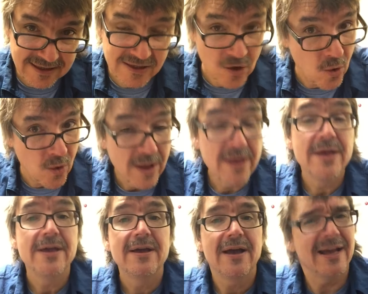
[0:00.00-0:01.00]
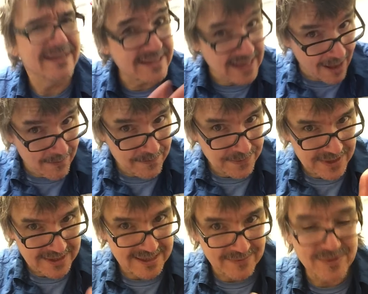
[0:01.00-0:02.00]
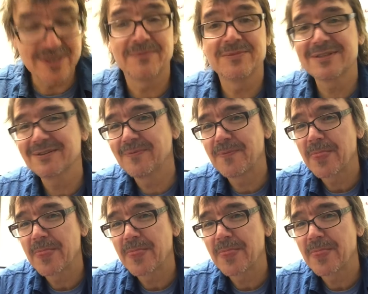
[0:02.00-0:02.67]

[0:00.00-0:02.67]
So some symptoms.